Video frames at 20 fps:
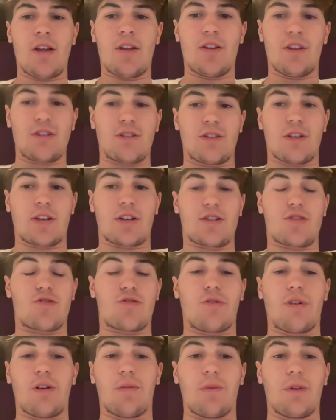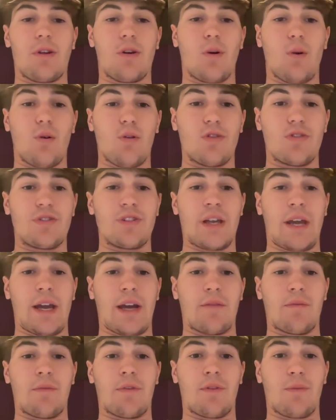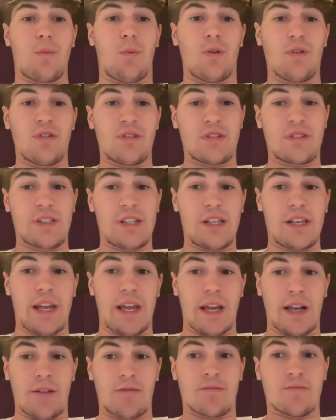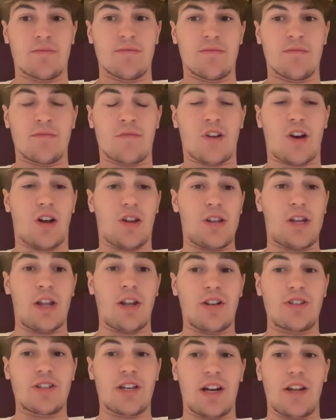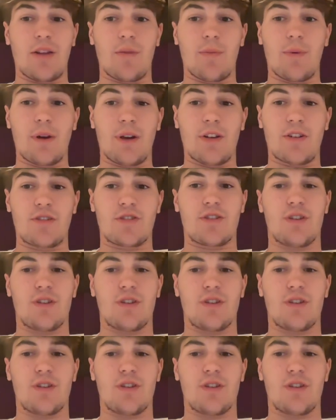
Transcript: this extremely old stand with wooden seating on the other side of the pitch.